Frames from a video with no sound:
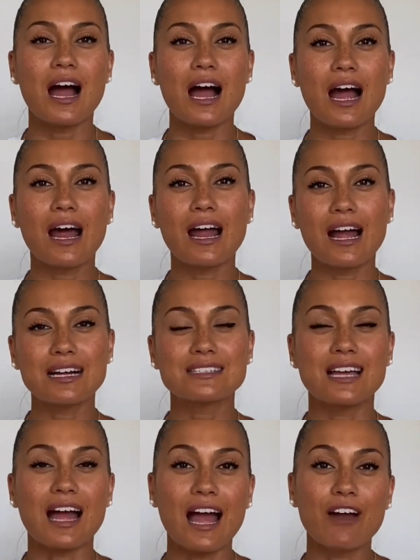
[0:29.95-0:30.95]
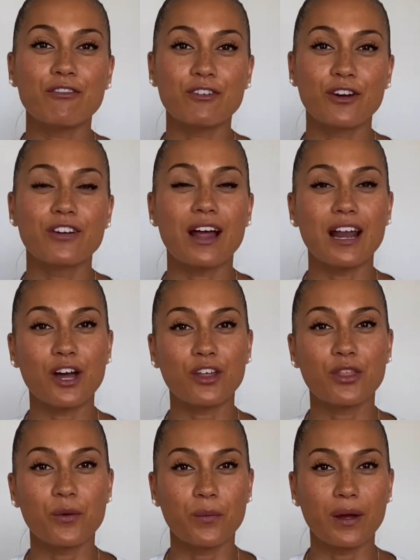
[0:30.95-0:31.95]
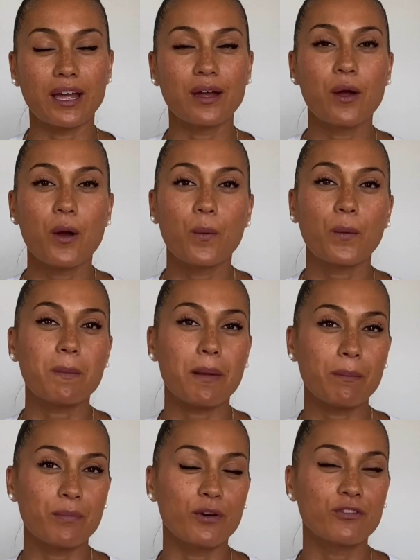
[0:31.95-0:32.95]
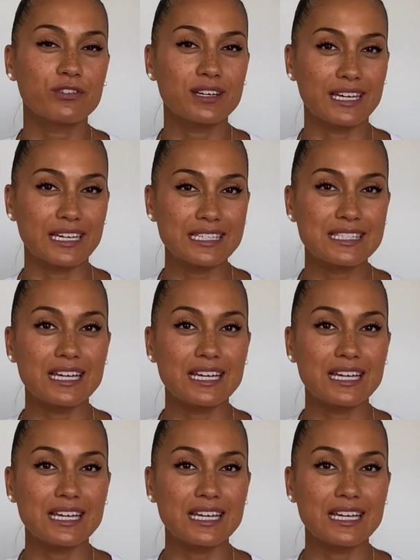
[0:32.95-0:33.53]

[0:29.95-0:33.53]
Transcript: are hacks that I've learned along the way with my both kids,